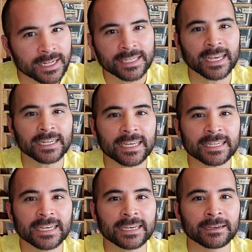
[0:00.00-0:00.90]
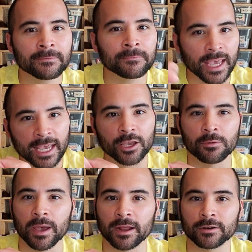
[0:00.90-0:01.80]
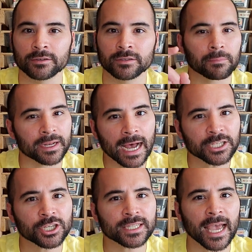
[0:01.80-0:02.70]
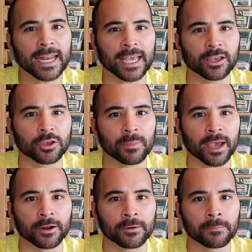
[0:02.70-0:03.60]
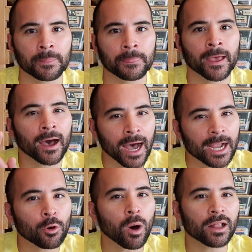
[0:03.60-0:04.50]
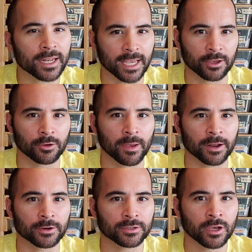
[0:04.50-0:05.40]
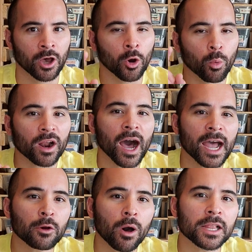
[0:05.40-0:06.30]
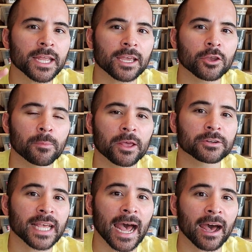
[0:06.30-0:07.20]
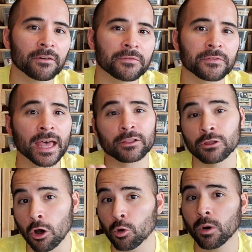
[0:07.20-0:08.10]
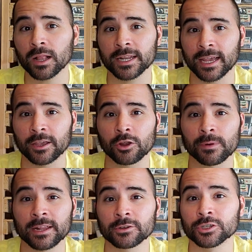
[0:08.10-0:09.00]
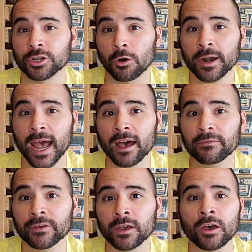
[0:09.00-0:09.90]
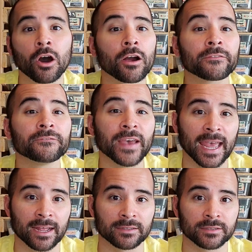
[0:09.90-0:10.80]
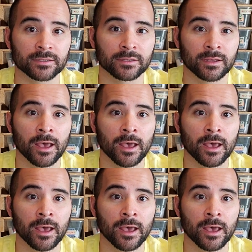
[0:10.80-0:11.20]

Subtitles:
Ding, ding. Incubators. But not just any incubator, high quality incubators. What high quality incubators have that low quality incubators don't have are fans.